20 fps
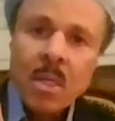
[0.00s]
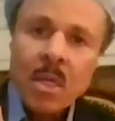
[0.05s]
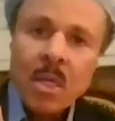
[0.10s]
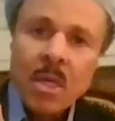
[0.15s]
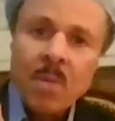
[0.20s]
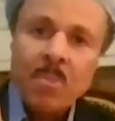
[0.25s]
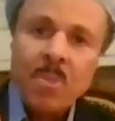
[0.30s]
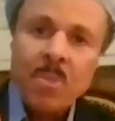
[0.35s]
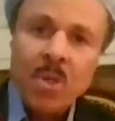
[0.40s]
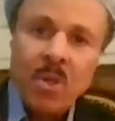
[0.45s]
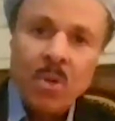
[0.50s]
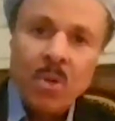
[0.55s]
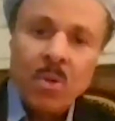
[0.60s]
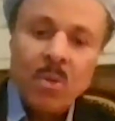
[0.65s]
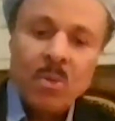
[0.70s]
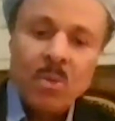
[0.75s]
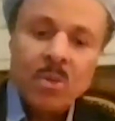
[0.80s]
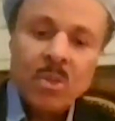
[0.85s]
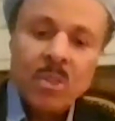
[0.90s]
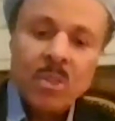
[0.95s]

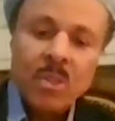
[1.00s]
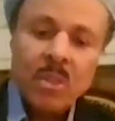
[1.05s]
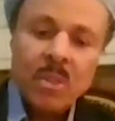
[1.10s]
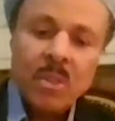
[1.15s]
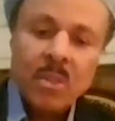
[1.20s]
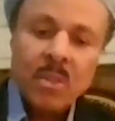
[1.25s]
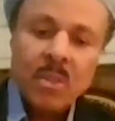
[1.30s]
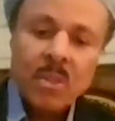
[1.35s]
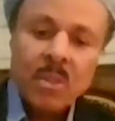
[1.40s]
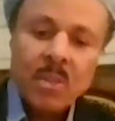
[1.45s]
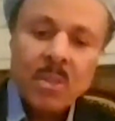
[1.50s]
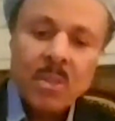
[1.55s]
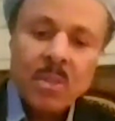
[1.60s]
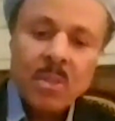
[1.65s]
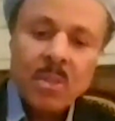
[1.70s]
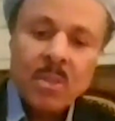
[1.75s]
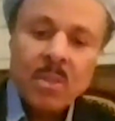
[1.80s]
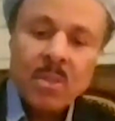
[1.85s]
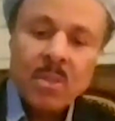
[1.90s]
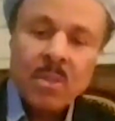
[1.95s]
abused
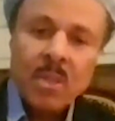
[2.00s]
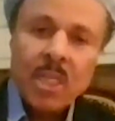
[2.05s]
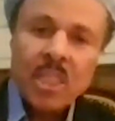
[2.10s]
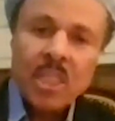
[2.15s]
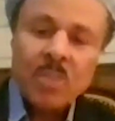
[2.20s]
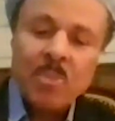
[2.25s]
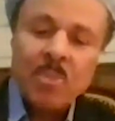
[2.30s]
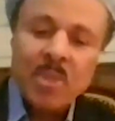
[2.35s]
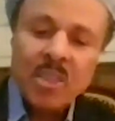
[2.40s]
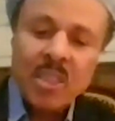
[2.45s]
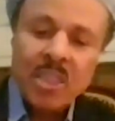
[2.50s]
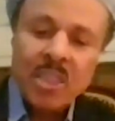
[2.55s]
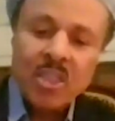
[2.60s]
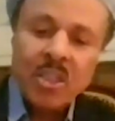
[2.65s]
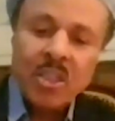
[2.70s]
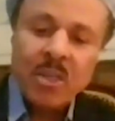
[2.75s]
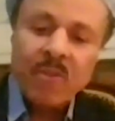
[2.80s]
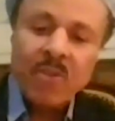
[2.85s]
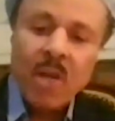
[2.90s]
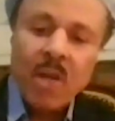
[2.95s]
his
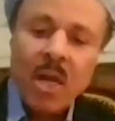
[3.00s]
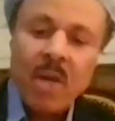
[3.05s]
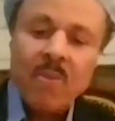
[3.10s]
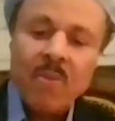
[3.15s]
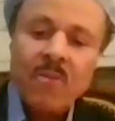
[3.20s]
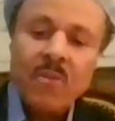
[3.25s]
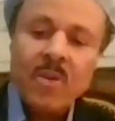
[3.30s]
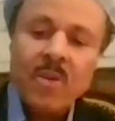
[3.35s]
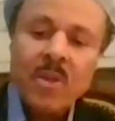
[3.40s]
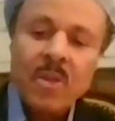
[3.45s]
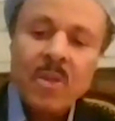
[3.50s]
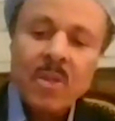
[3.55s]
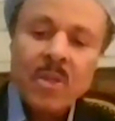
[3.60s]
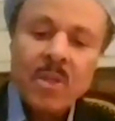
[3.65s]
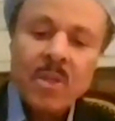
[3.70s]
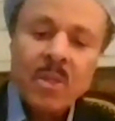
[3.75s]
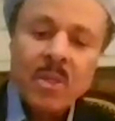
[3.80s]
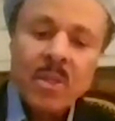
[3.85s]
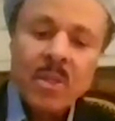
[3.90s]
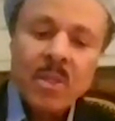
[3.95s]
position of love
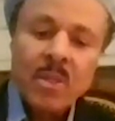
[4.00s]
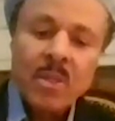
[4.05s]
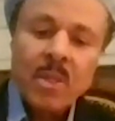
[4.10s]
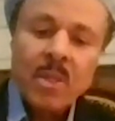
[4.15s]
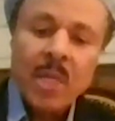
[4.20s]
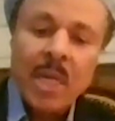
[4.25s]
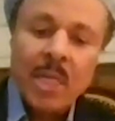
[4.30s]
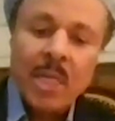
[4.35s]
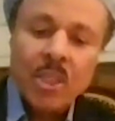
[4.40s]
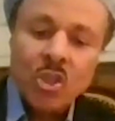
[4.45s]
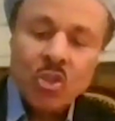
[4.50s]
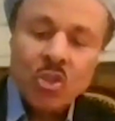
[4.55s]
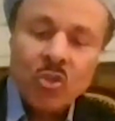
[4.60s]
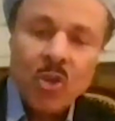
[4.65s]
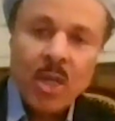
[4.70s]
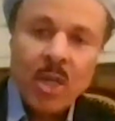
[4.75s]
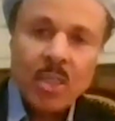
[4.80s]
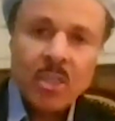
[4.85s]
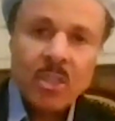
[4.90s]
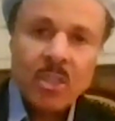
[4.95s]
and
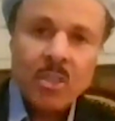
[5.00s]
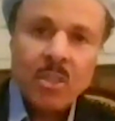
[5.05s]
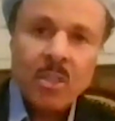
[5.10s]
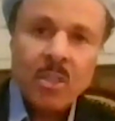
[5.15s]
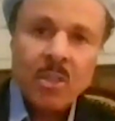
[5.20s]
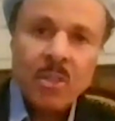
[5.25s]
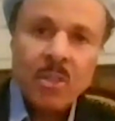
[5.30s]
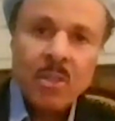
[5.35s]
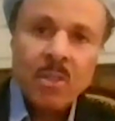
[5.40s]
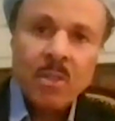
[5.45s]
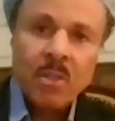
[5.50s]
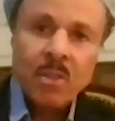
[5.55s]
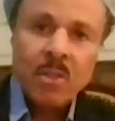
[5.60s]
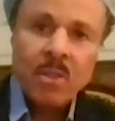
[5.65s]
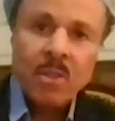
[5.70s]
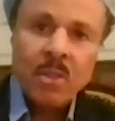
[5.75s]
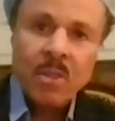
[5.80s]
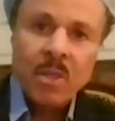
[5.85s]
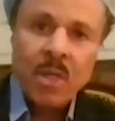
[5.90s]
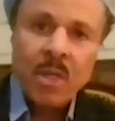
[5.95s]
trust
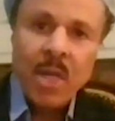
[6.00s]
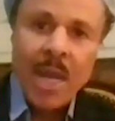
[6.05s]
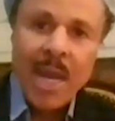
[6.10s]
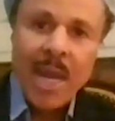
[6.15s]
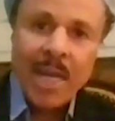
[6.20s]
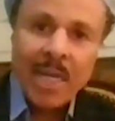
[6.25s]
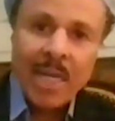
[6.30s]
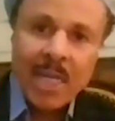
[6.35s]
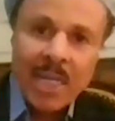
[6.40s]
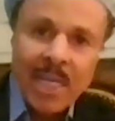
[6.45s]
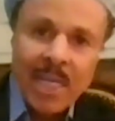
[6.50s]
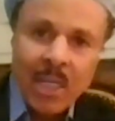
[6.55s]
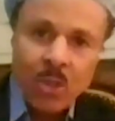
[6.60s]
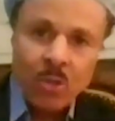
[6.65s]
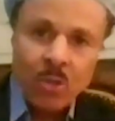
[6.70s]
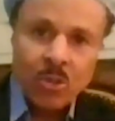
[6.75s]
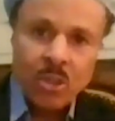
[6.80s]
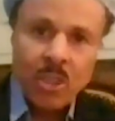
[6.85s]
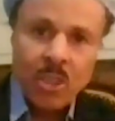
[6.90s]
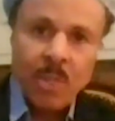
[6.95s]
and
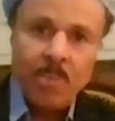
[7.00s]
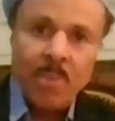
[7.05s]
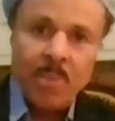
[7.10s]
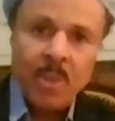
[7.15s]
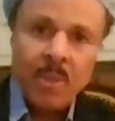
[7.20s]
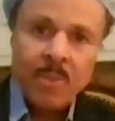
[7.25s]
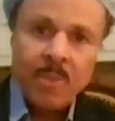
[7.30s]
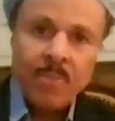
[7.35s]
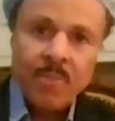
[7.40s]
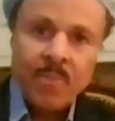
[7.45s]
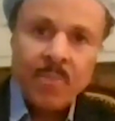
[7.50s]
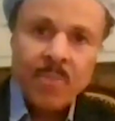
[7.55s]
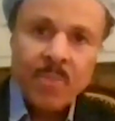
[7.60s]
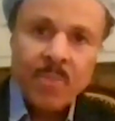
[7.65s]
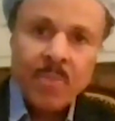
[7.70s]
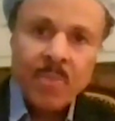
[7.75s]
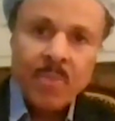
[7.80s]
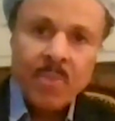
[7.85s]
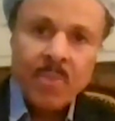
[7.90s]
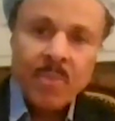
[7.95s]
leadership
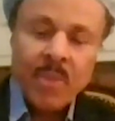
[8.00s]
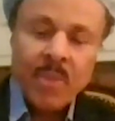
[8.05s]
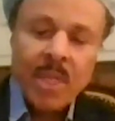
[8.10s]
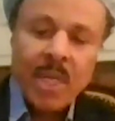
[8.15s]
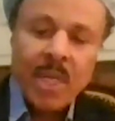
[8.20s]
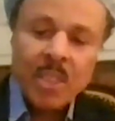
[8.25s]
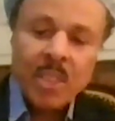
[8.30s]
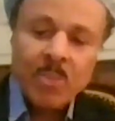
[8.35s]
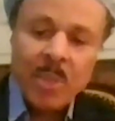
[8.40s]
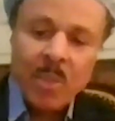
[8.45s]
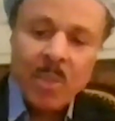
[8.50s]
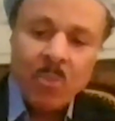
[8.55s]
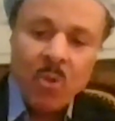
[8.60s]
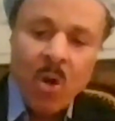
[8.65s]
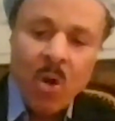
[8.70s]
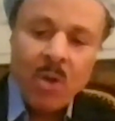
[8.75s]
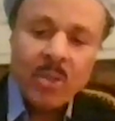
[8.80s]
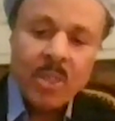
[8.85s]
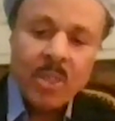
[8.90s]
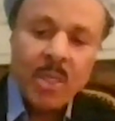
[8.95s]
that has been
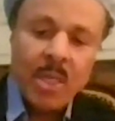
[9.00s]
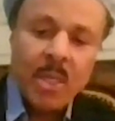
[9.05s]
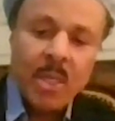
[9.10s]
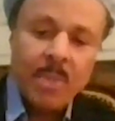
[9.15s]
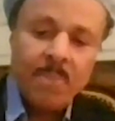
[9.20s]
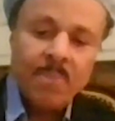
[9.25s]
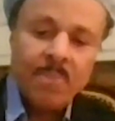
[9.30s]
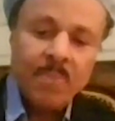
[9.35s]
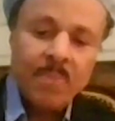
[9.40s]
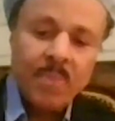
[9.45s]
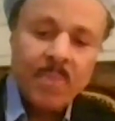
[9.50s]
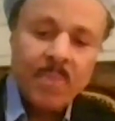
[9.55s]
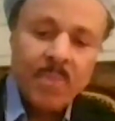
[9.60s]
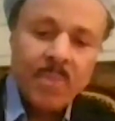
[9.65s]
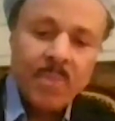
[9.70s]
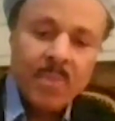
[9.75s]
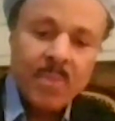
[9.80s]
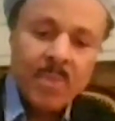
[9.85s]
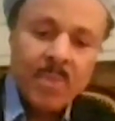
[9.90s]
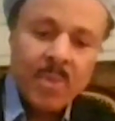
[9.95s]
brought to him
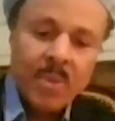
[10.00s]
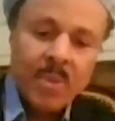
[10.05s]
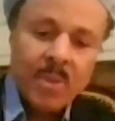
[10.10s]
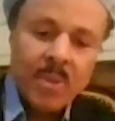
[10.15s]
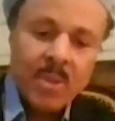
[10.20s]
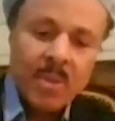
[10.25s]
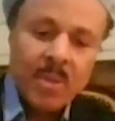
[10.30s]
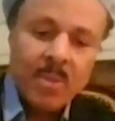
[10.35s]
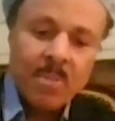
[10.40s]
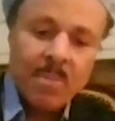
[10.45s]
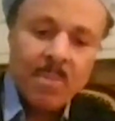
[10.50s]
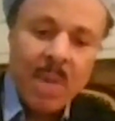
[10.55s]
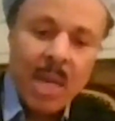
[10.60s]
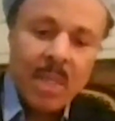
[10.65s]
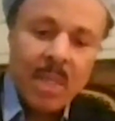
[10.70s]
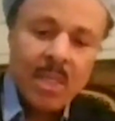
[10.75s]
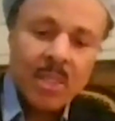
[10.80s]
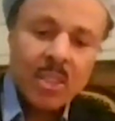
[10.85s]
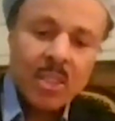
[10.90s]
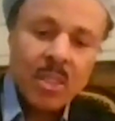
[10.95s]
by
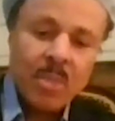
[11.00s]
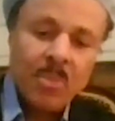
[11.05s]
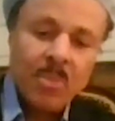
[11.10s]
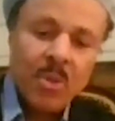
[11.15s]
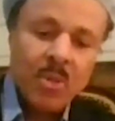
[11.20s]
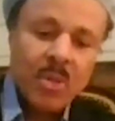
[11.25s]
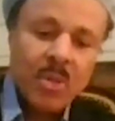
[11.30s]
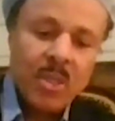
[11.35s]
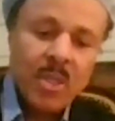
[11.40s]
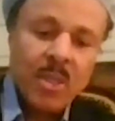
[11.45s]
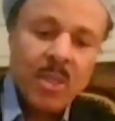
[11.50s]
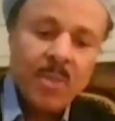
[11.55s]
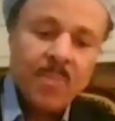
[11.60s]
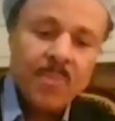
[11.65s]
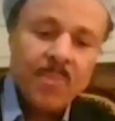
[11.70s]
this community.